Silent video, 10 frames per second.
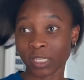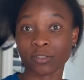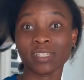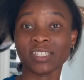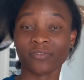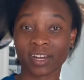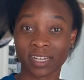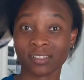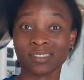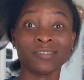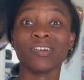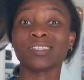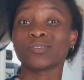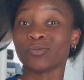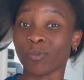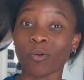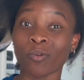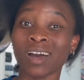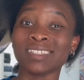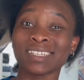Today's Friday. Event is tomorrow
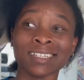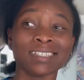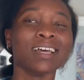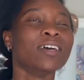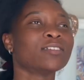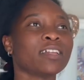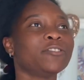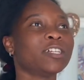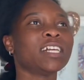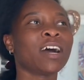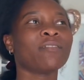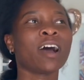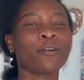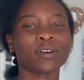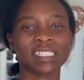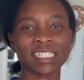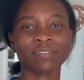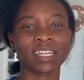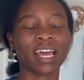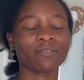at 8. So I literally have hours left
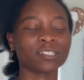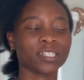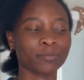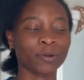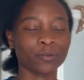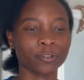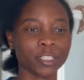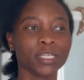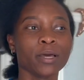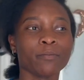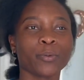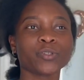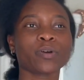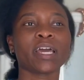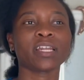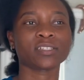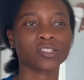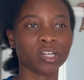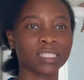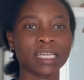and I haven't started my own dress. I'm going to go ahead and
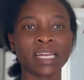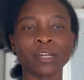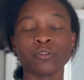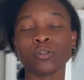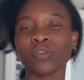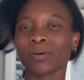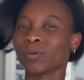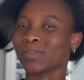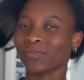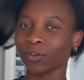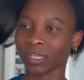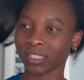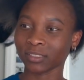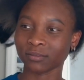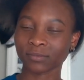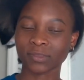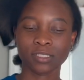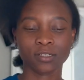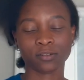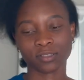start that. I do not know if I'm going to be vlogging,
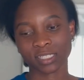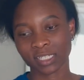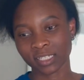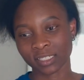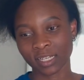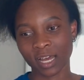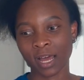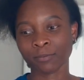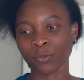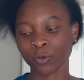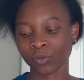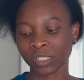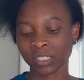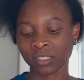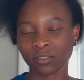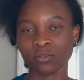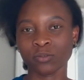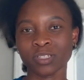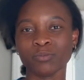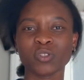because again, I'm not really, you know, in
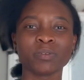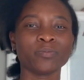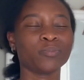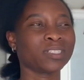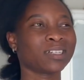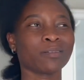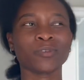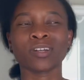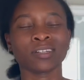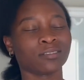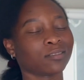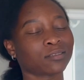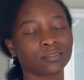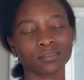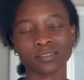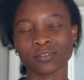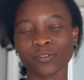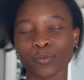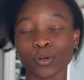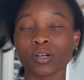the mood to be putting camera on. It's a lot of
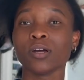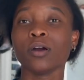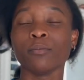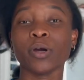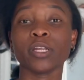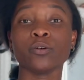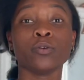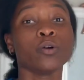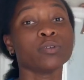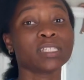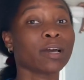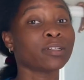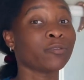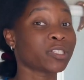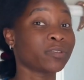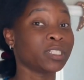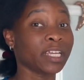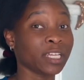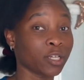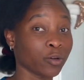work. But anywho, we'll see how the rest of the
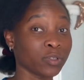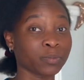day goes.